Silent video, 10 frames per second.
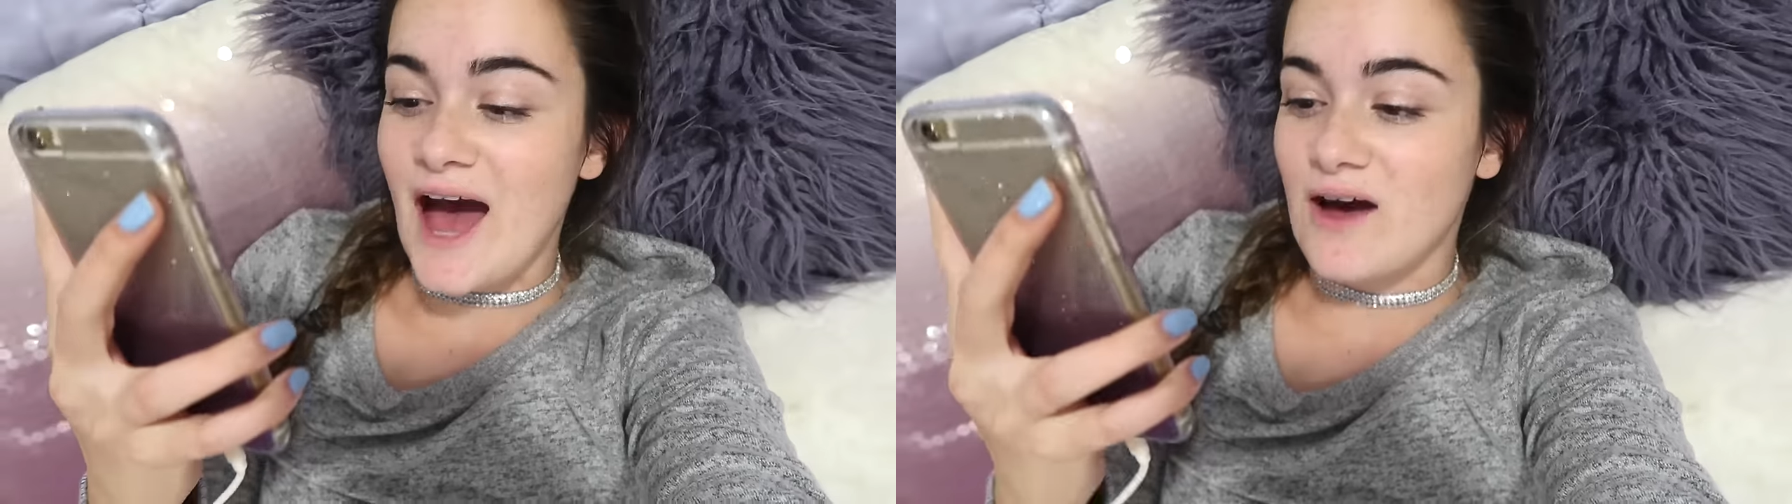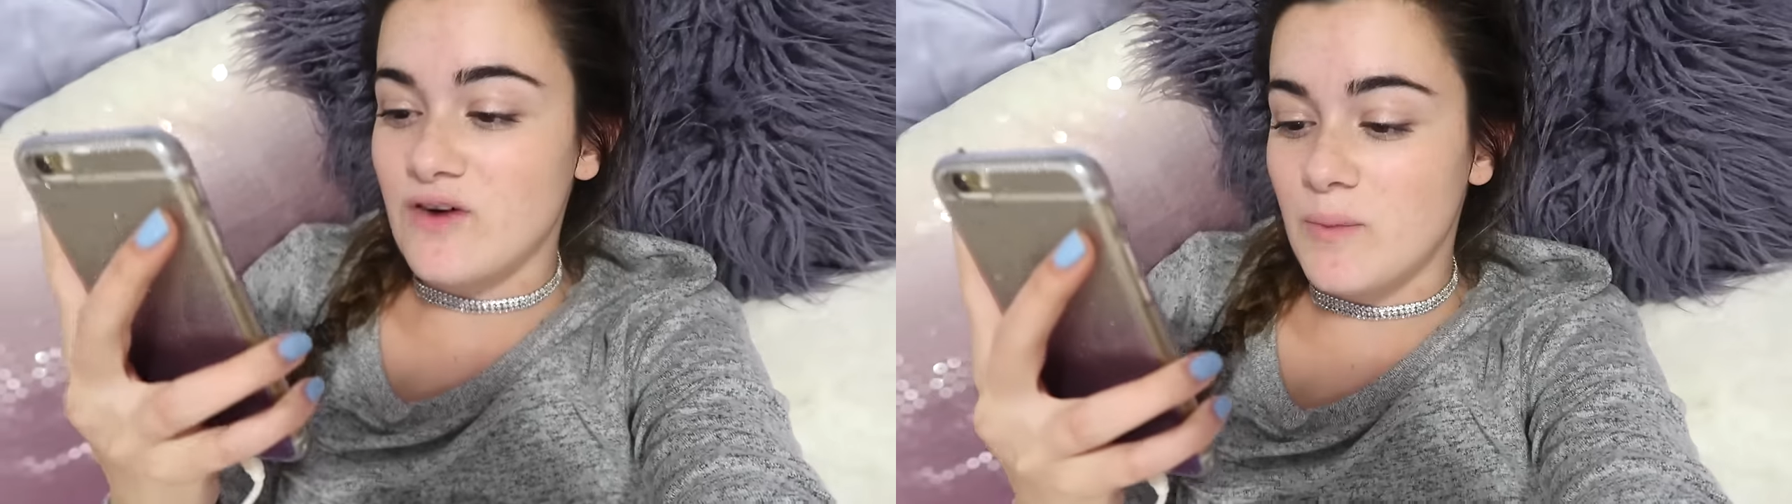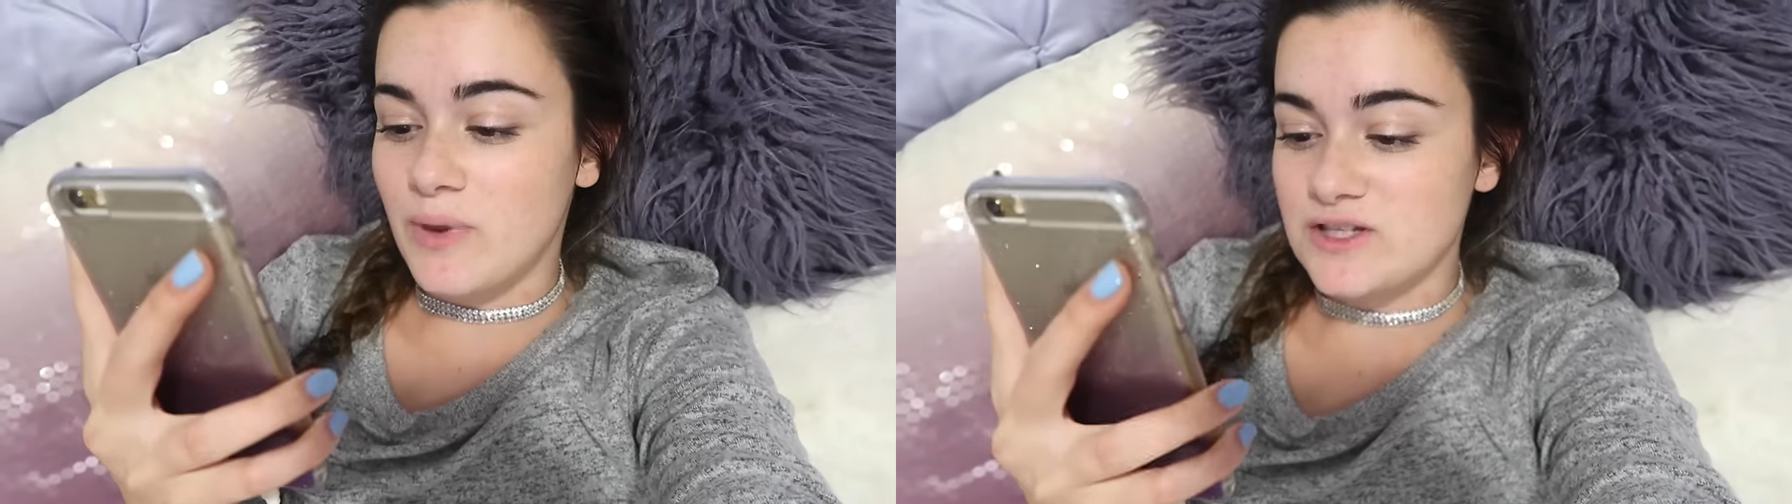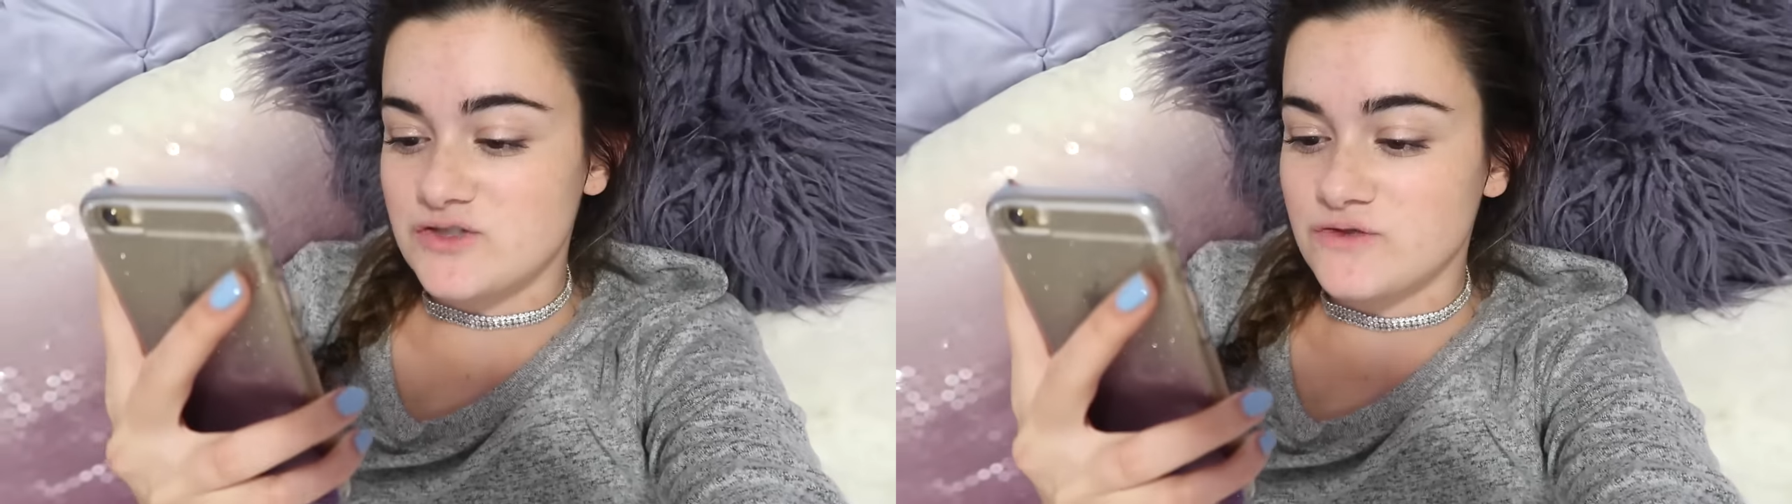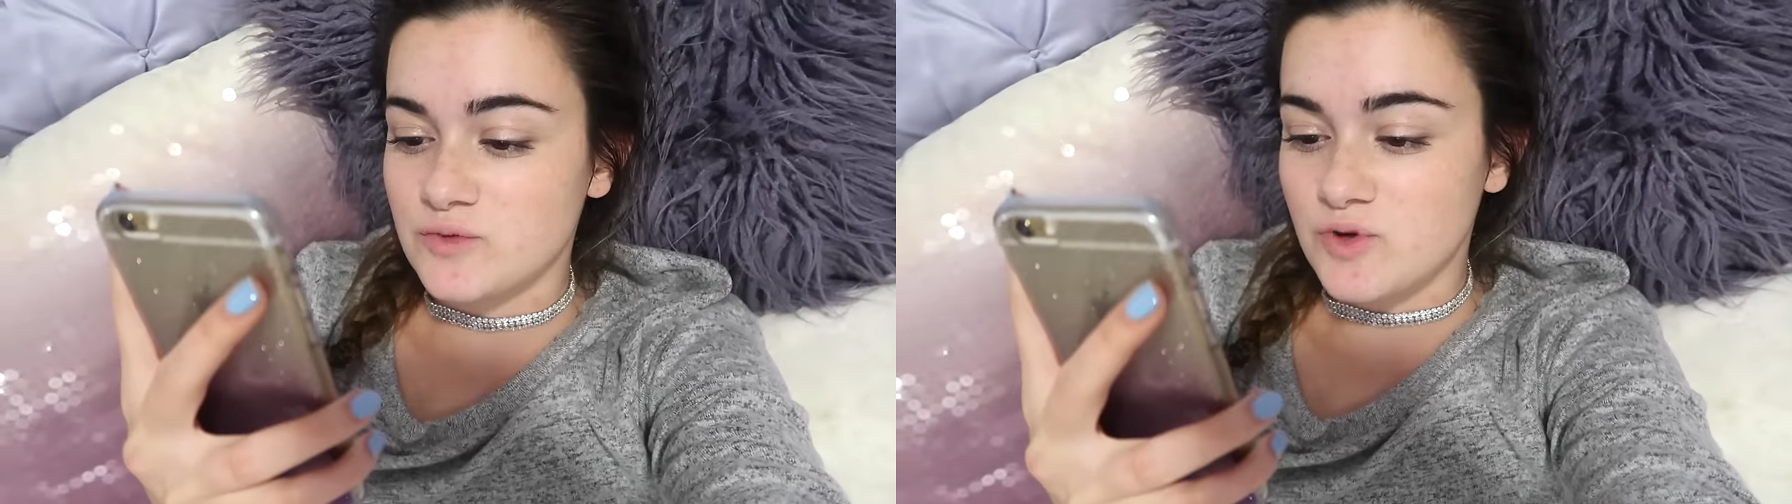We have a
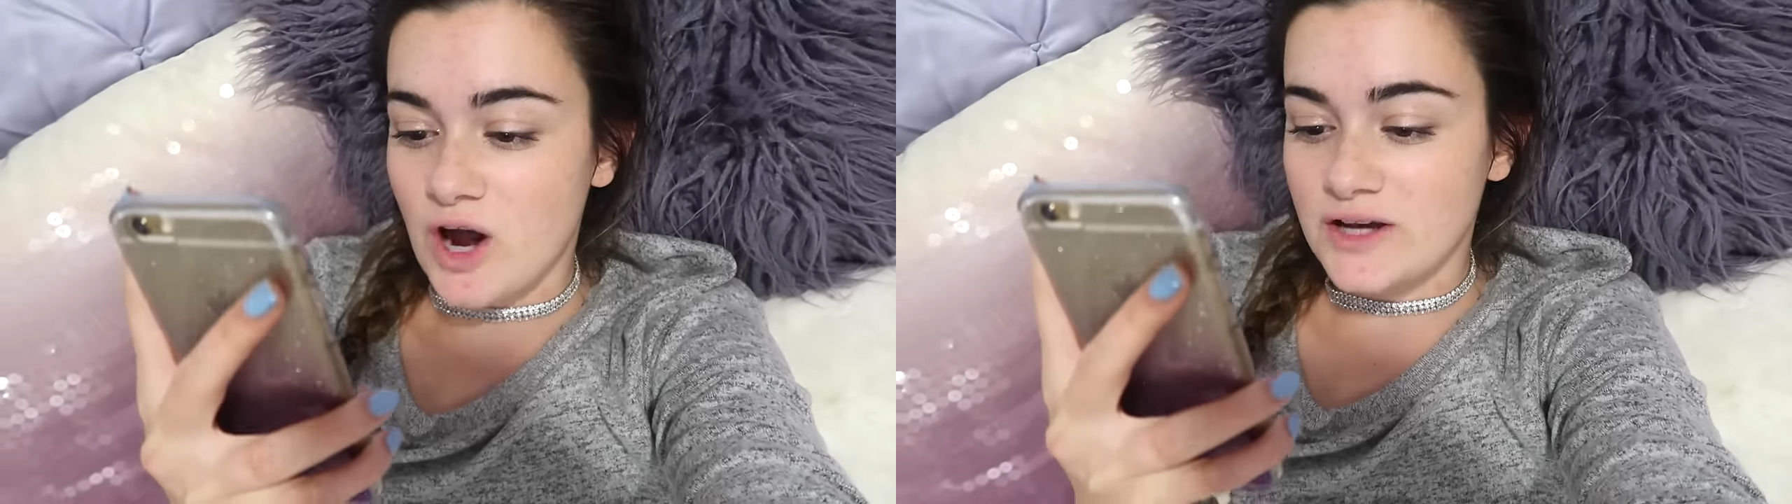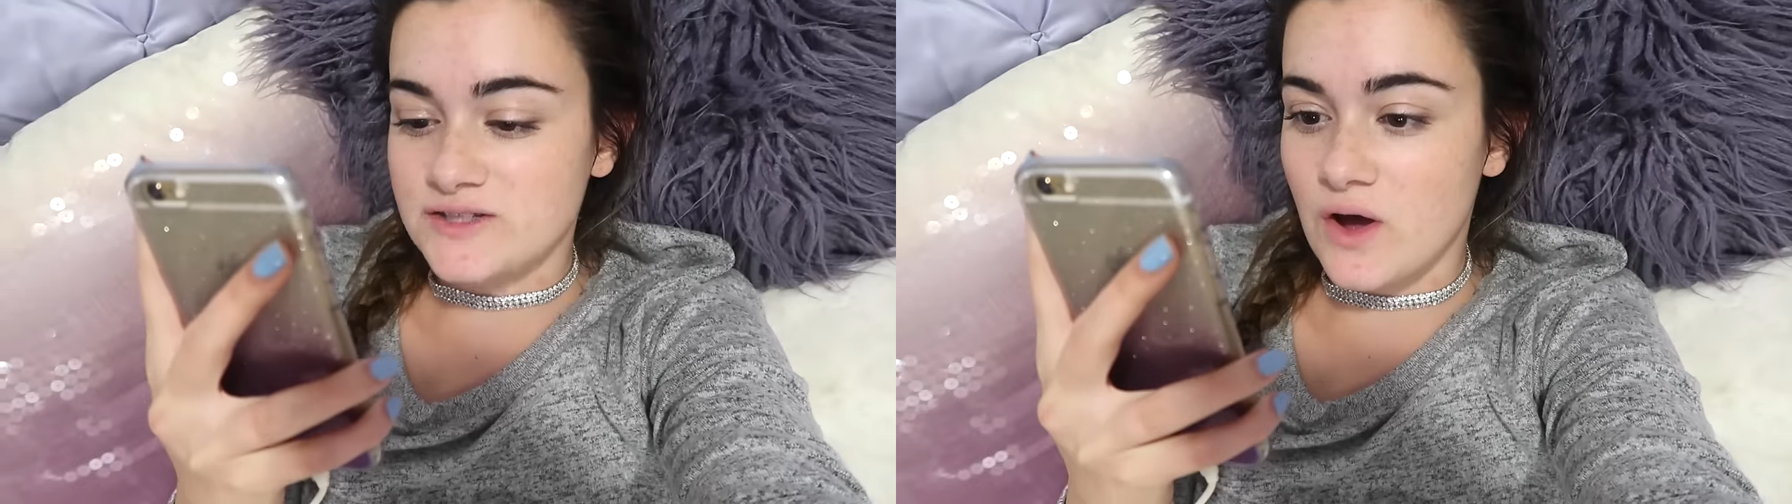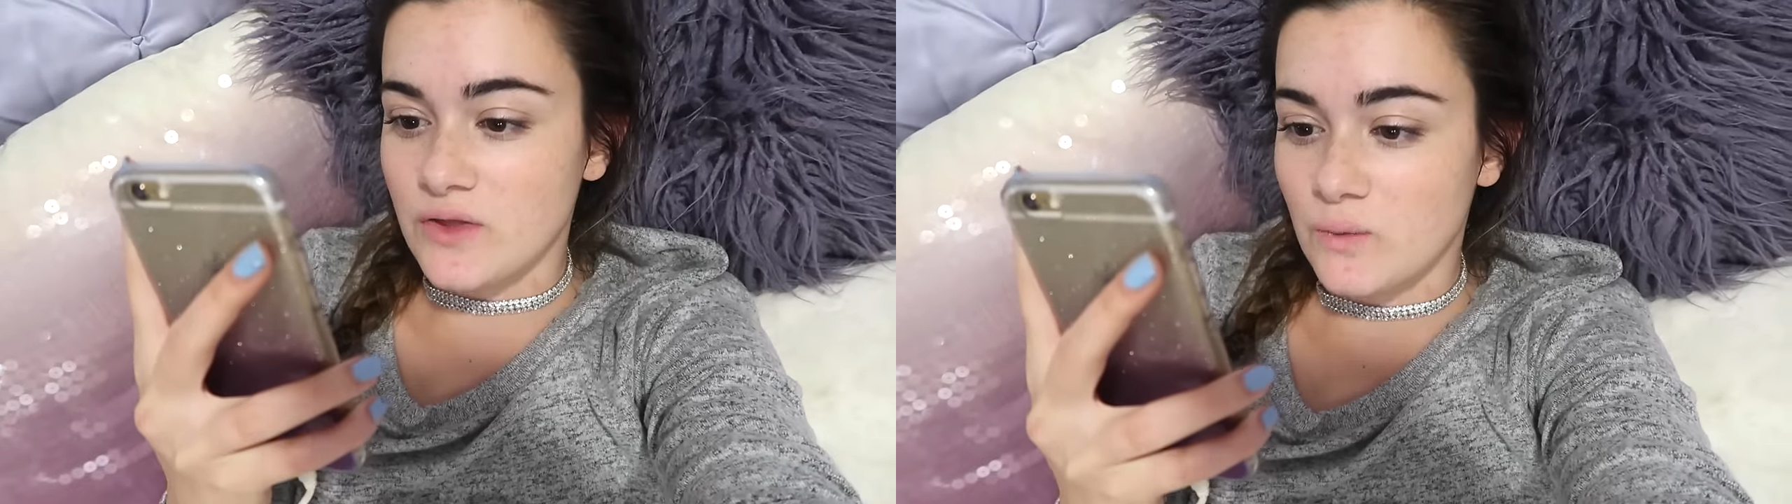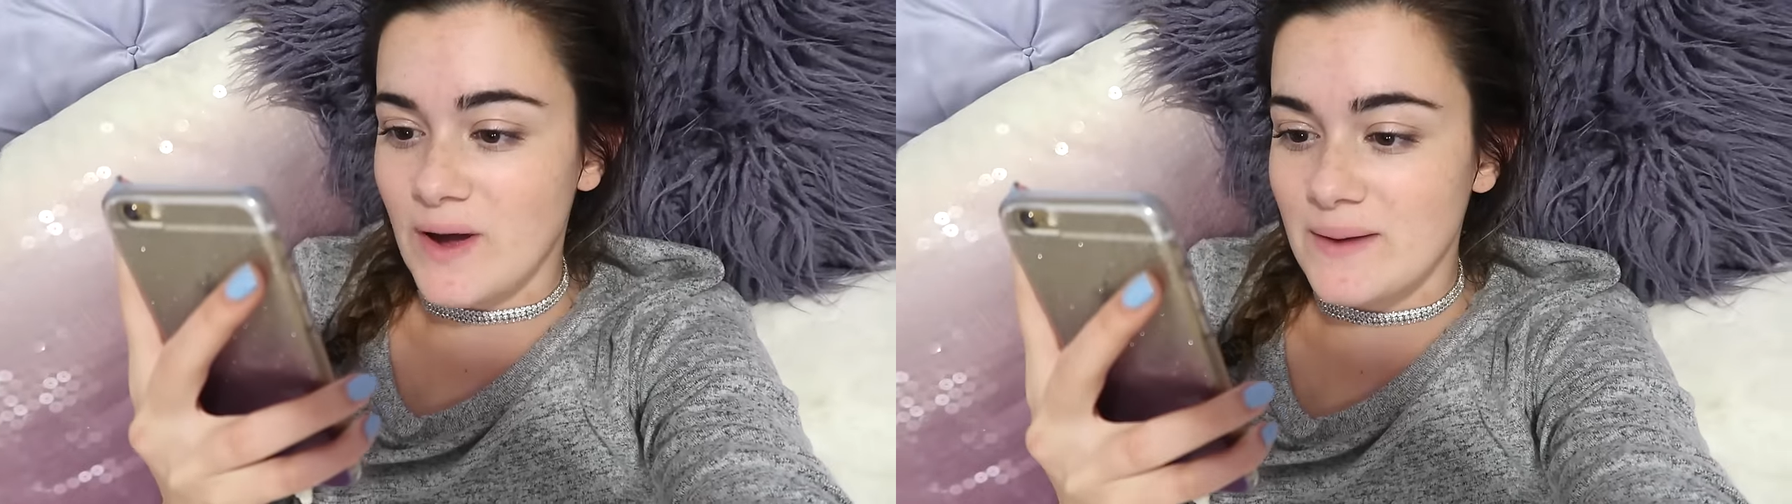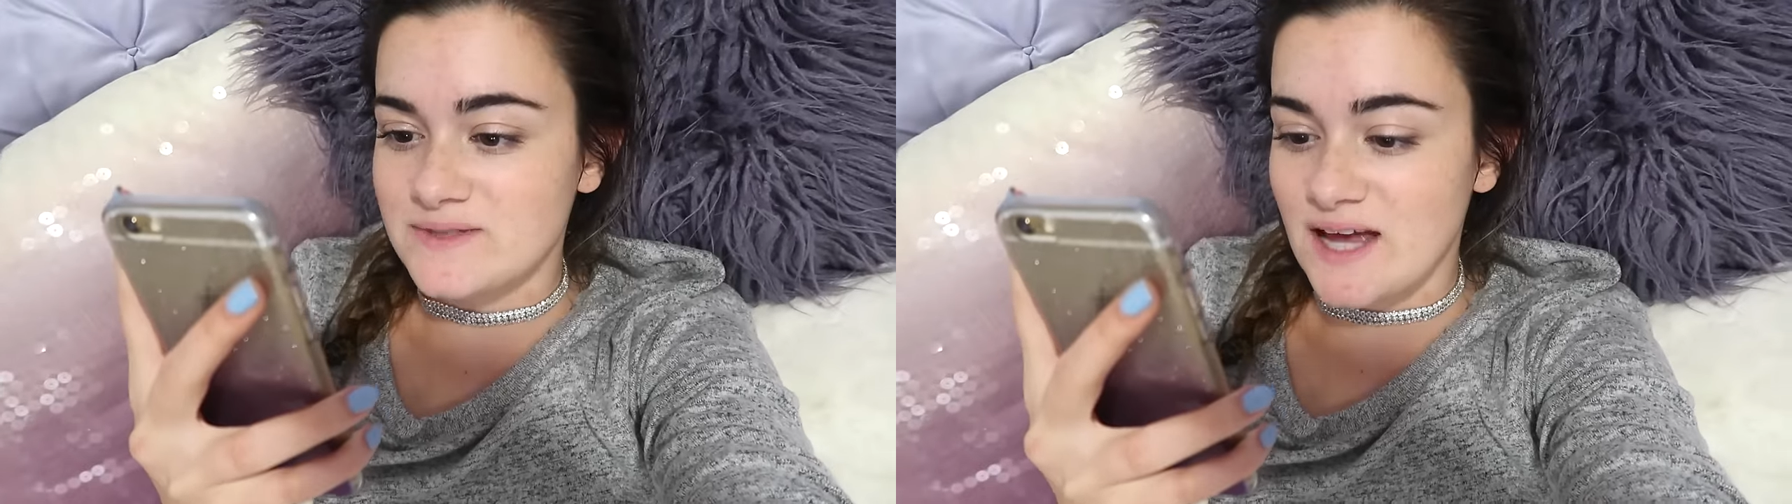bunch of new products on the
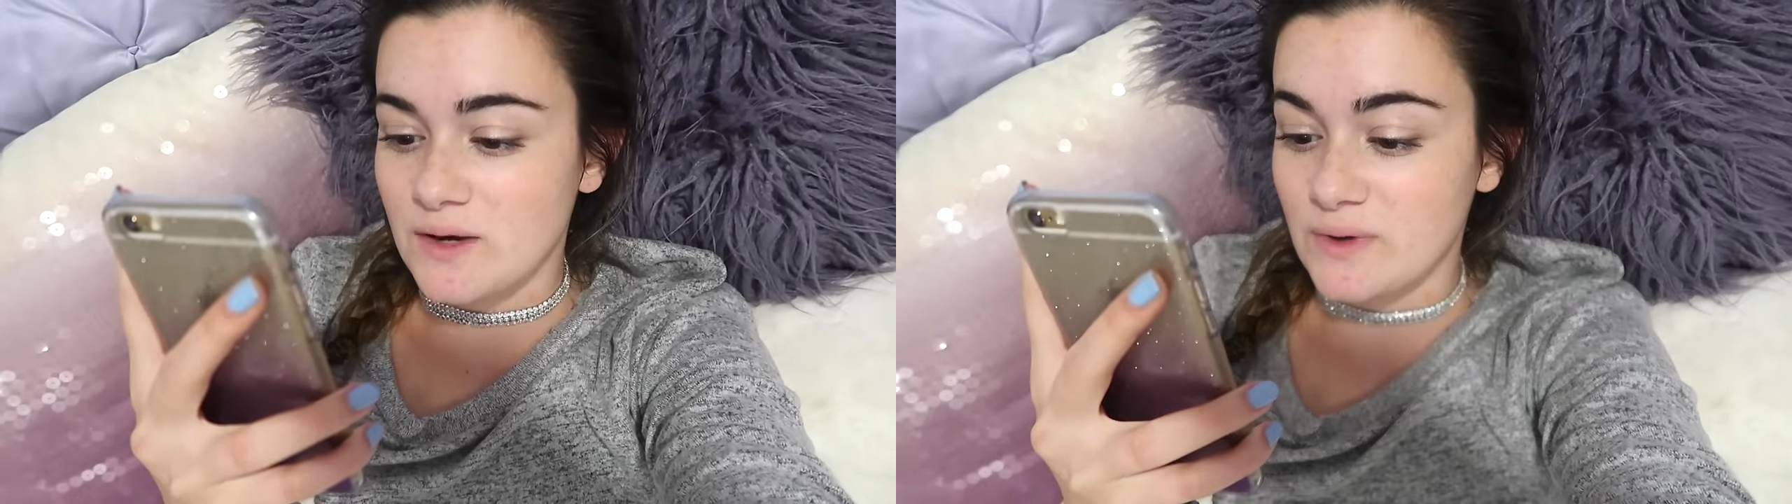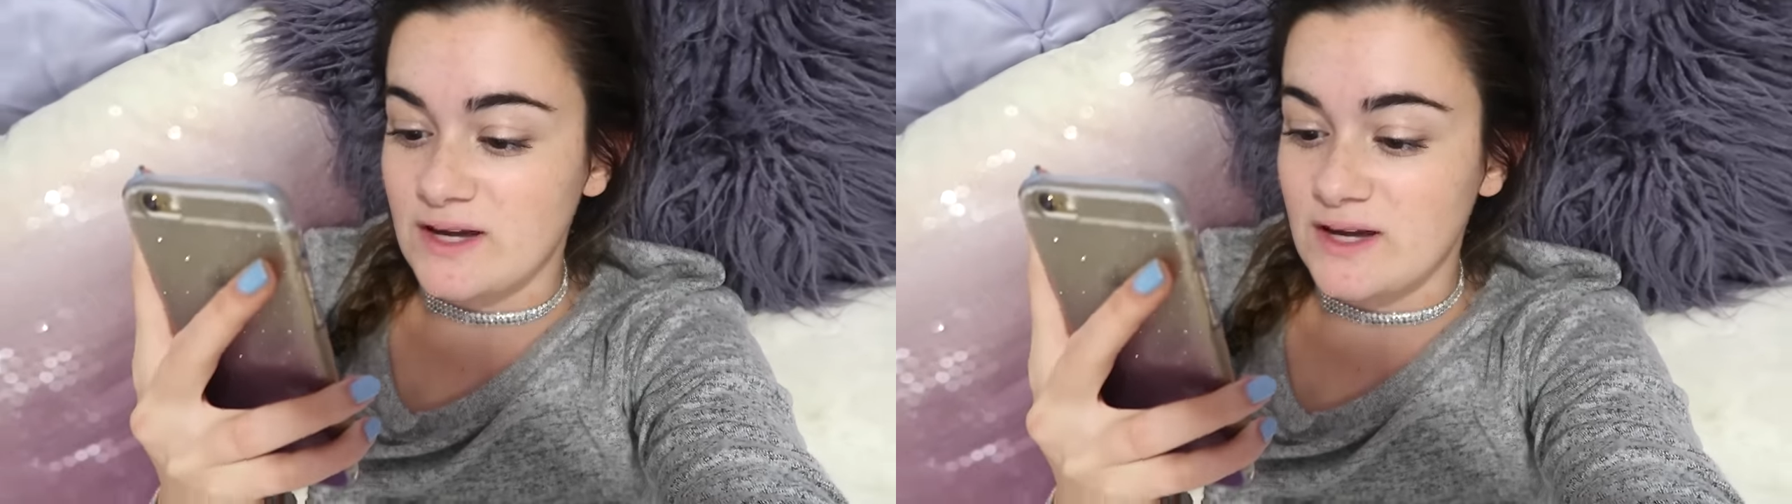website.